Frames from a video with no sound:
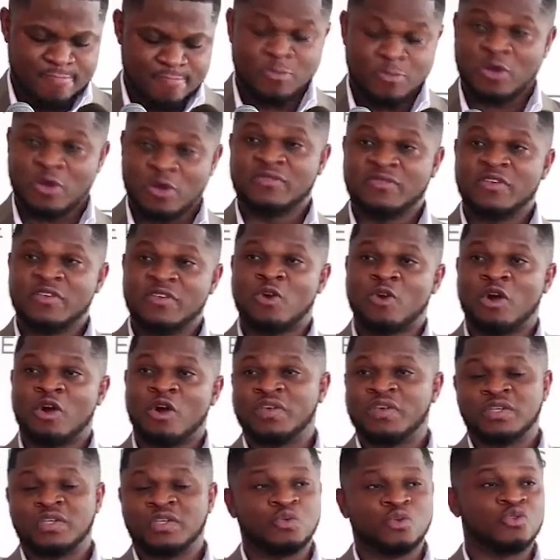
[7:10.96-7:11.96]
not even
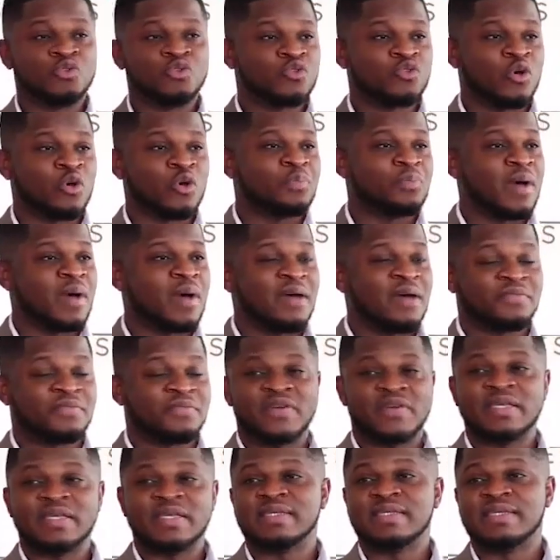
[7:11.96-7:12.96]
COVID could stop our
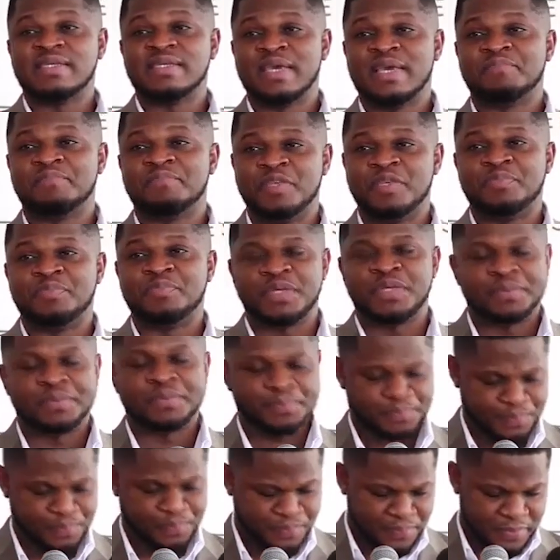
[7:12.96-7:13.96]
friends in the NPP
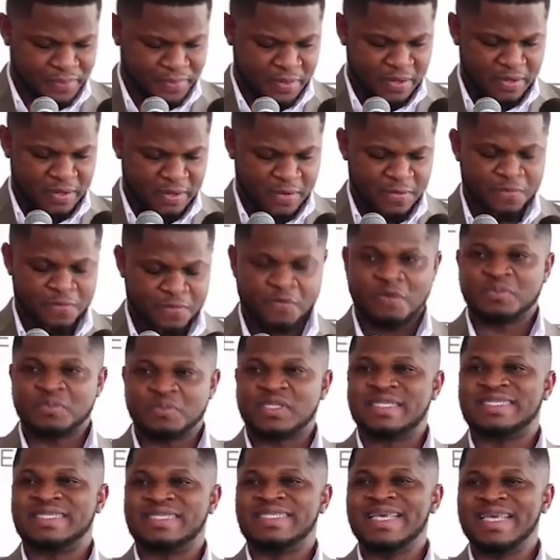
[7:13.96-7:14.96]
from
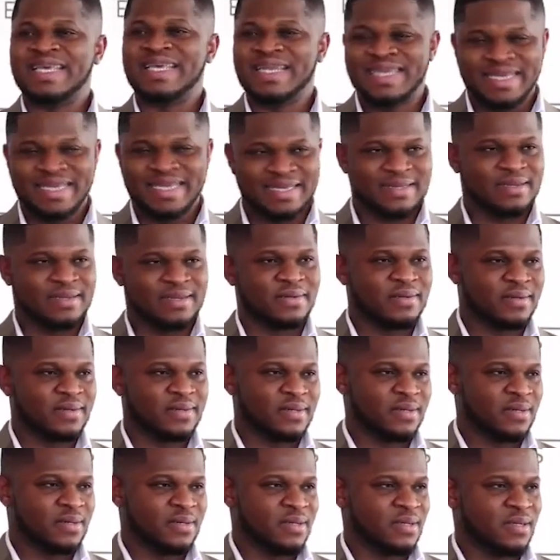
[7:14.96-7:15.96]
stealing
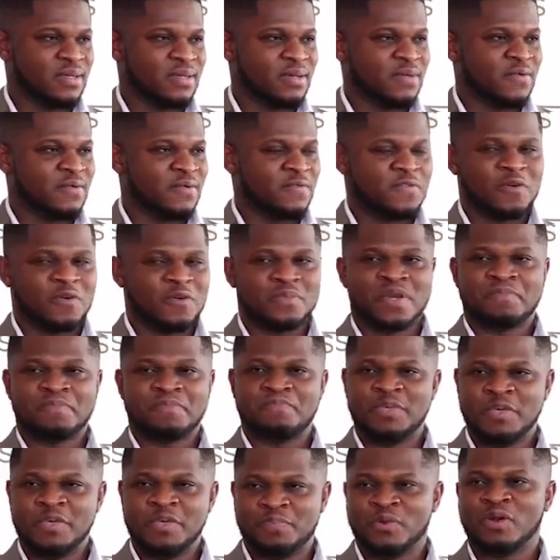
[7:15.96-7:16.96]
from the
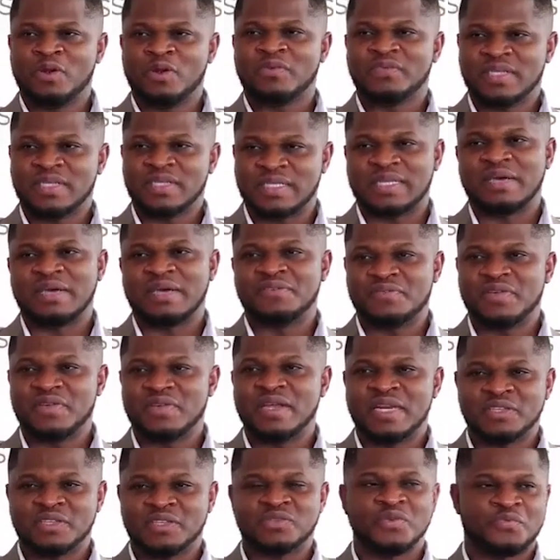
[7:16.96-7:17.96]
people of this country
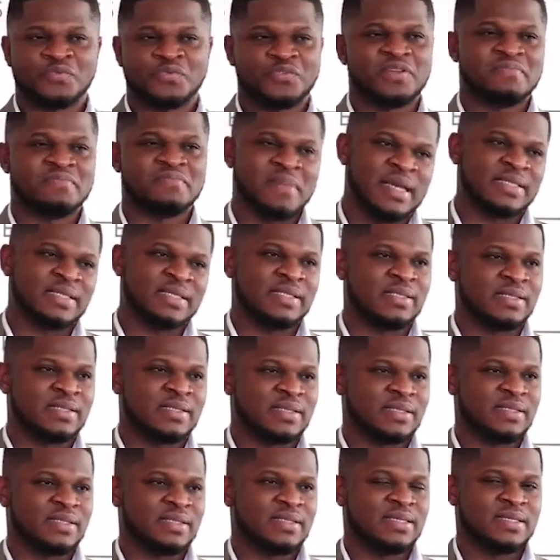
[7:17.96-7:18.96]
and the suffering
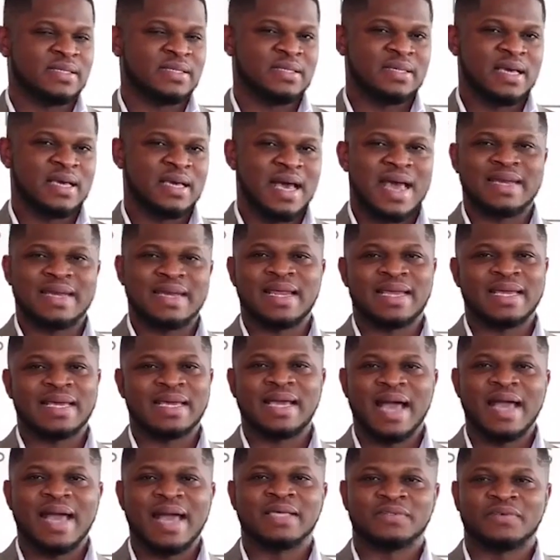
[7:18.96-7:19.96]
masses under the
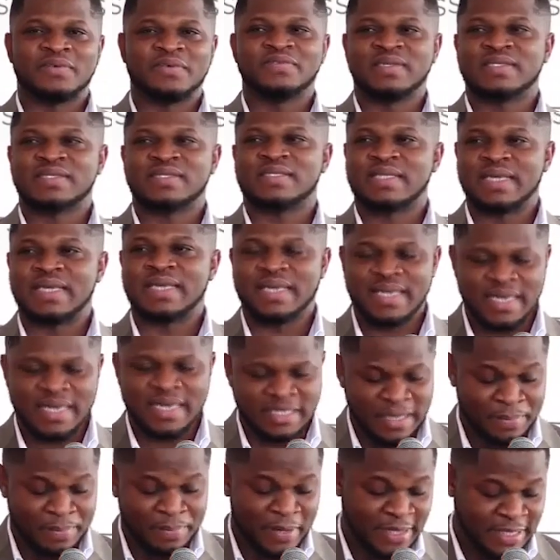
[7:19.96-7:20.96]
guise of this stinking
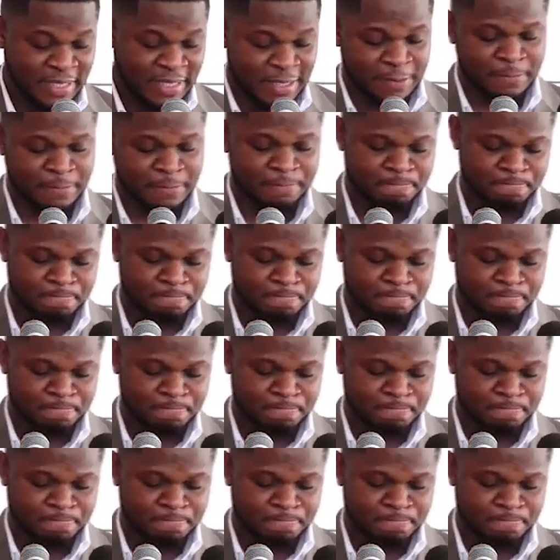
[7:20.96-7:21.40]
Agyapa deal.